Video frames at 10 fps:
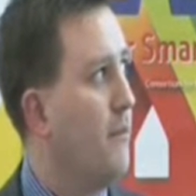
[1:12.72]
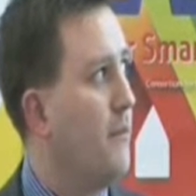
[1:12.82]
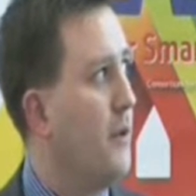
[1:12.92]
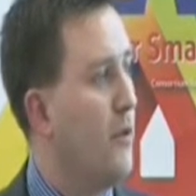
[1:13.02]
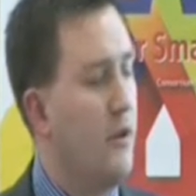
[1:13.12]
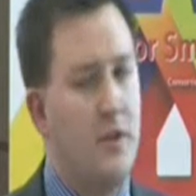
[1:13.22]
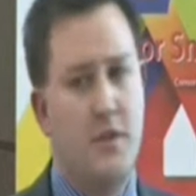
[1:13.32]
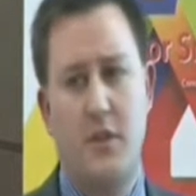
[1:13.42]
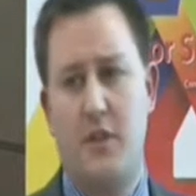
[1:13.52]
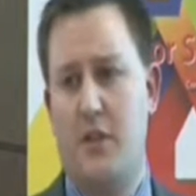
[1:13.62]
But where the
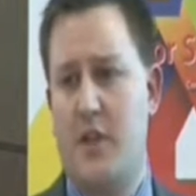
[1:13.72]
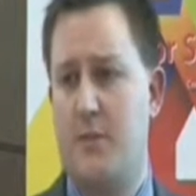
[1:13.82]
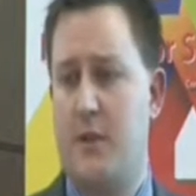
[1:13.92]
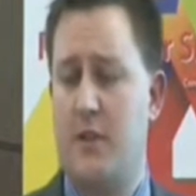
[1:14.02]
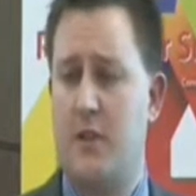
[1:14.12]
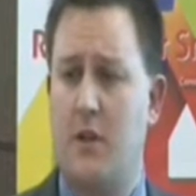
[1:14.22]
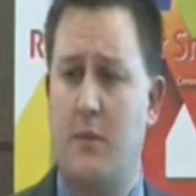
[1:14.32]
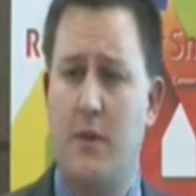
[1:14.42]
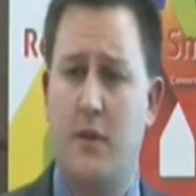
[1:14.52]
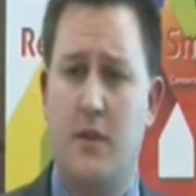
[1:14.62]
integrated aspect has
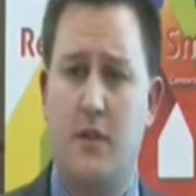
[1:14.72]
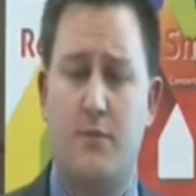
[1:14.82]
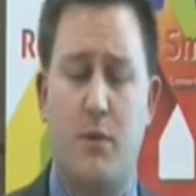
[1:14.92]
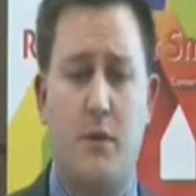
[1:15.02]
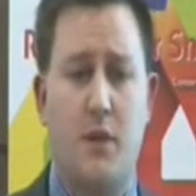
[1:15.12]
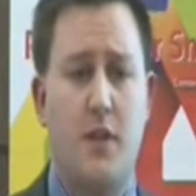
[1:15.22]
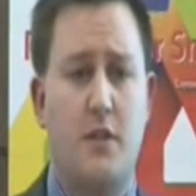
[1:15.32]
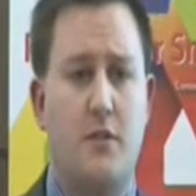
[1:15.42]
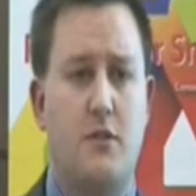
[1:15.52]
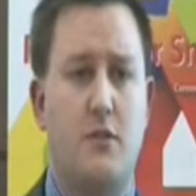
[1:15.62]
come in is probably the
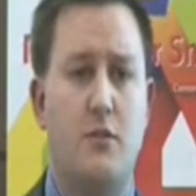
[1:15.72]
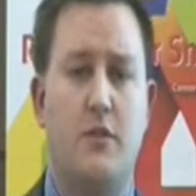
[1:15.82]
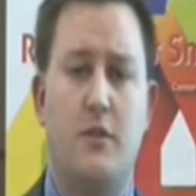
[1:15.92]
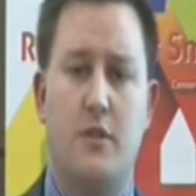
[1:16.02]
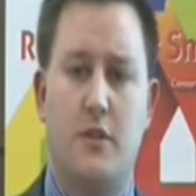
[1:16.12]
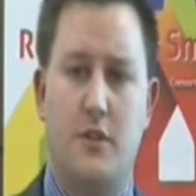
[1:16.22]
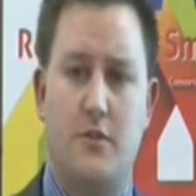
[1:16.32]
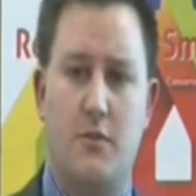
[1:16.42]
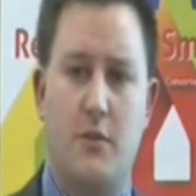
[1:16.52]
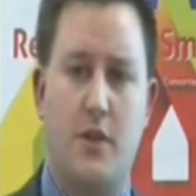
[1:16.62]
last 2 or 3
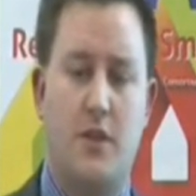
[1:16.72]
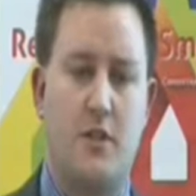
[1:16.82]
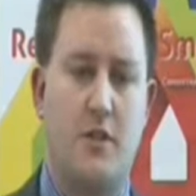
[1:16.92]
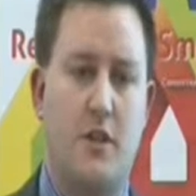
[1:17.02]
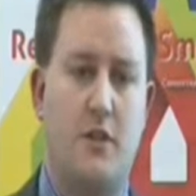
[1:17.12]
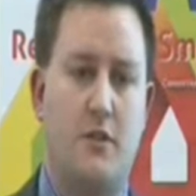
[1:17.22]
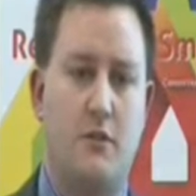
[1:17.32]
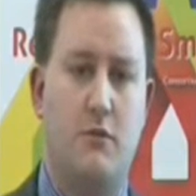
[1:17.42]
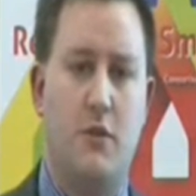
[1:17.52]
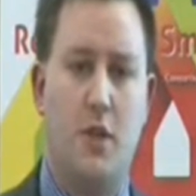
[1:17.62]
years when we actually decided
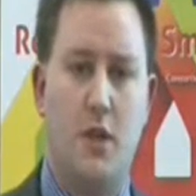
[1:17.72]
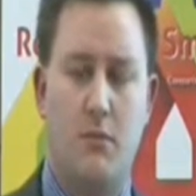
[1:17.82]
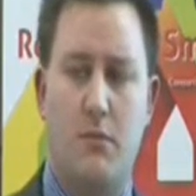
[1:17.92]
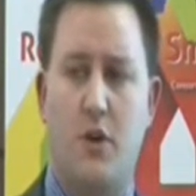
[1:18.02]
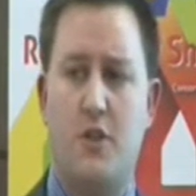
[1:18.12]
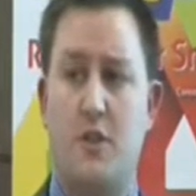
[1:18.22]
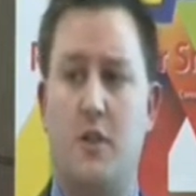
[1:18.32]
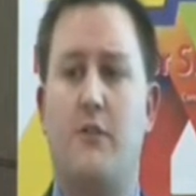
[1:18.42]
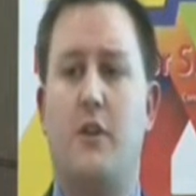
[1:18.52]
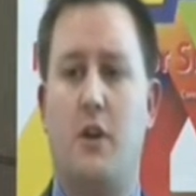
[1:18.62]
to merge the
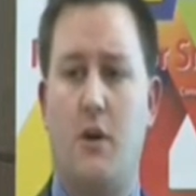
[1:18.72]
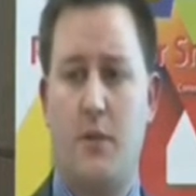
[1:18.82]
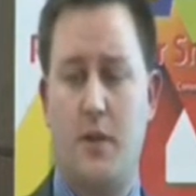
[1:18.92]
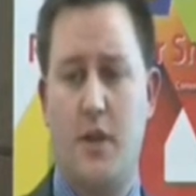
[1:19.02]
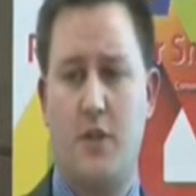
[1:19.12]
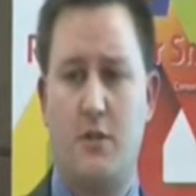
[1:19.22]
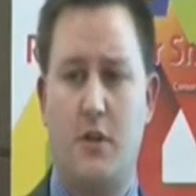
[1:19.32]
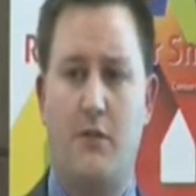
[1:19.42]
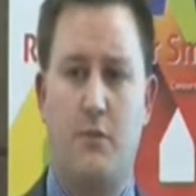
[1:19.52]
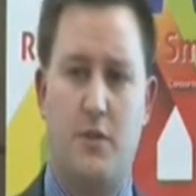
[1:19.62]
delivery arm at a
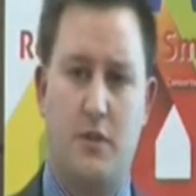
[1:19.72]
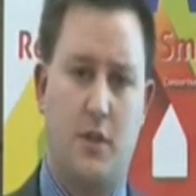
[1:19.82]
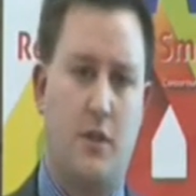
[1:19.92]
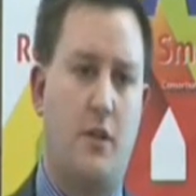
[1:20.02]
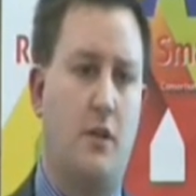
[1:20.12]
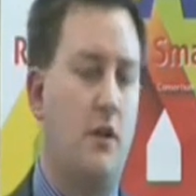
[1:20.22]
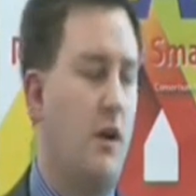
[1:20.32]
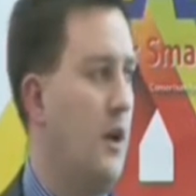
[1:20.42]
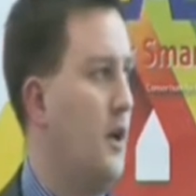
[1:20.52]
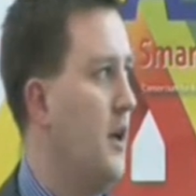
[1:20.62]
national level between telecare
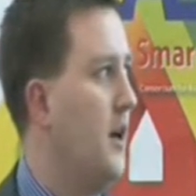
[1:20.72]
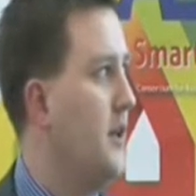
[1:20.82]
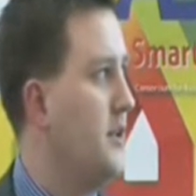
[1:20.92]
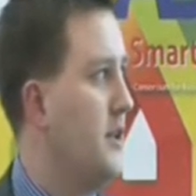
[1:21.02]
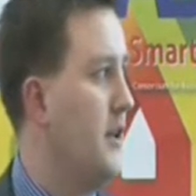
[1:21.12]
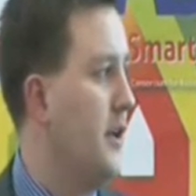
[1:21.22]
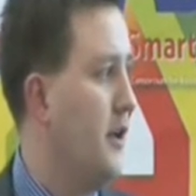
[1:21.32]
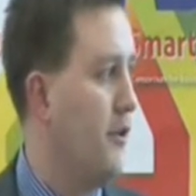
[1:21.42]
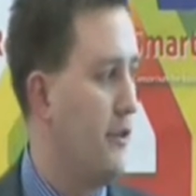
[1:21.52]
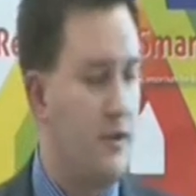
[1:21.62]
and
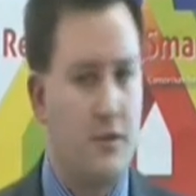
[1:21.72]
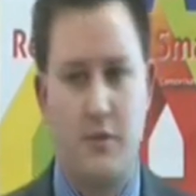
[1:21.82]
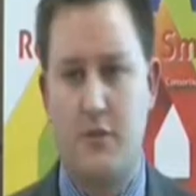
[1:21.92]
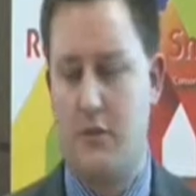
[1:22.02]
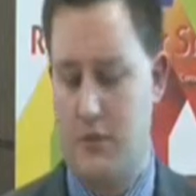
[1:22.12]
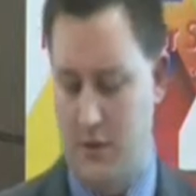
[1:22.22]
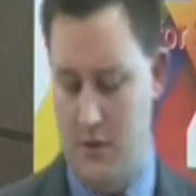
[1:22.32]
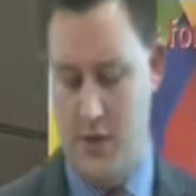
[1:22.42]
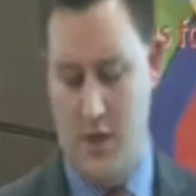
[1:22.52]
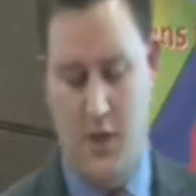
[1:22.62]
telehealth. So
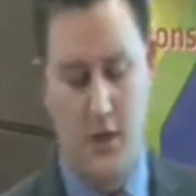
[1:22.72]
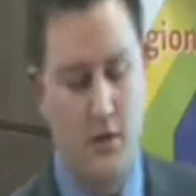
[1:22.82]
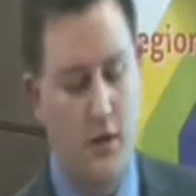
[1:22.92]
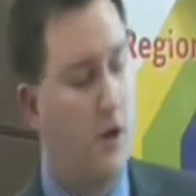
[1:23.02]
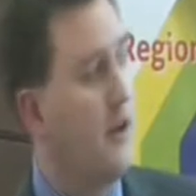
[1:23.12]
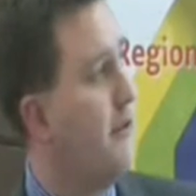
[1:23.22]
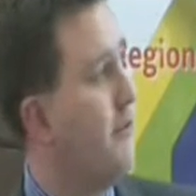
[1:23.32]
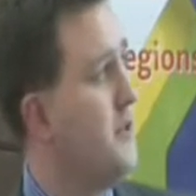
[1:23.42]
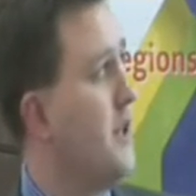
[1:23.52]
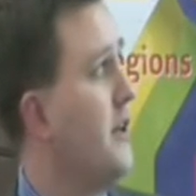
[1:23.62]
the learning
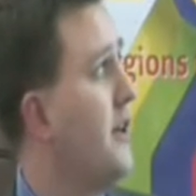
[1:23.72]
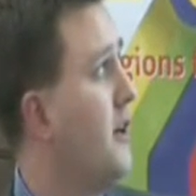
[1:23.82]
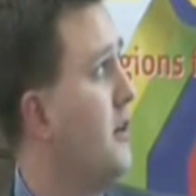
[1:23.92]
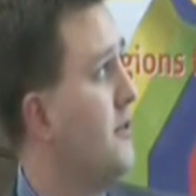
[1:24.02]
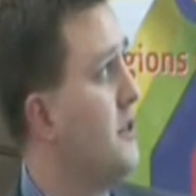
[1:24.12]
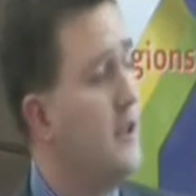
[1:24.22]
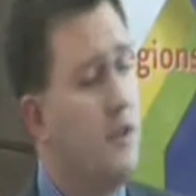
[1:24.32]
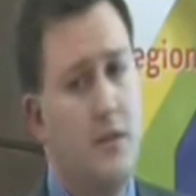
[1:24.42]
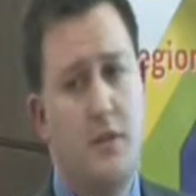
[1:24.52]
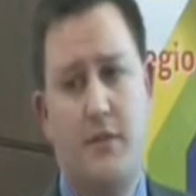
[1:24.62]
from telecare that we've
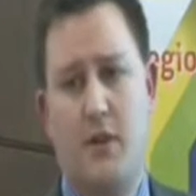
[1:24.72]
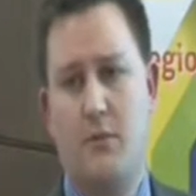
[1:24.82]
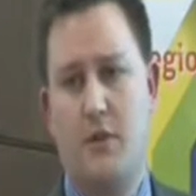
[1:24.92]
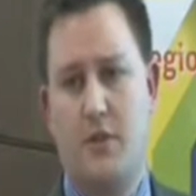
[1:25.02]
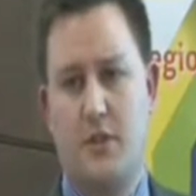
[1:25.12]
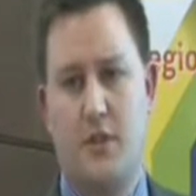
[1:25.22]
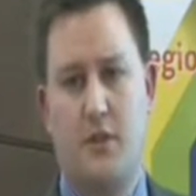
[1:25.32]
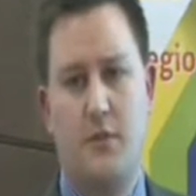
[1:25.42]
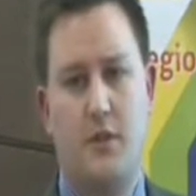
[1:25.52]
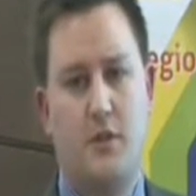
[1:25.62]
taken has very much
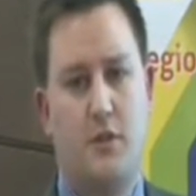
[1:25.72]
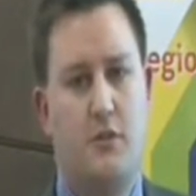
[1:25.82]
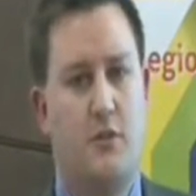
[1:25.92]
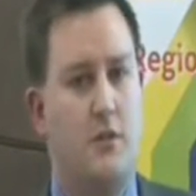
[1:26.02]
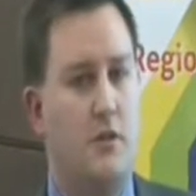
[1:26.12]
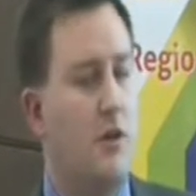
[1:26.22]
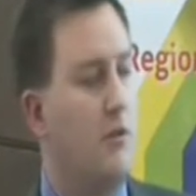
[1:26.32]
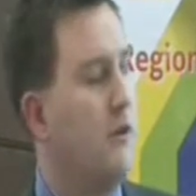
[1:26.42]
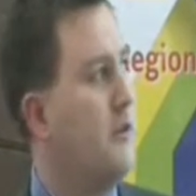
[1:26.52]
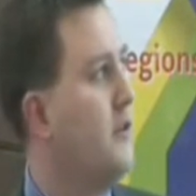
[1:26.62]
been introduced into how
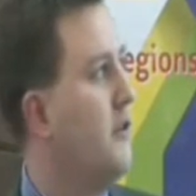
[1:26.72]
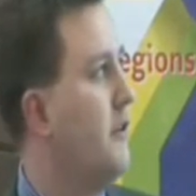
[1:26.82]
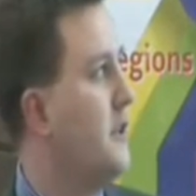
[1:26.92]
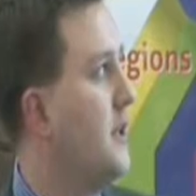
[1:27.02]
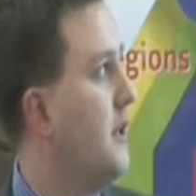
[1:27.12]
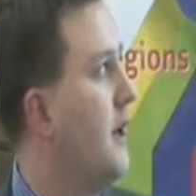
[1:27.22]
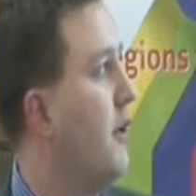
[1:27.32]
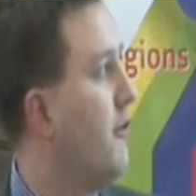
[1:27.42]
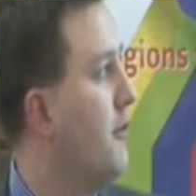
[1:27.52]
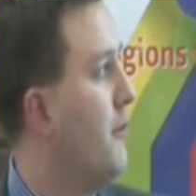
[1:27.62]
we're delivering
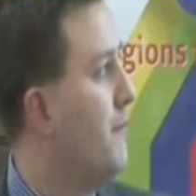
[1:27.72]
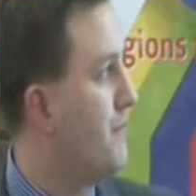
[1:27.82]
telehealth now.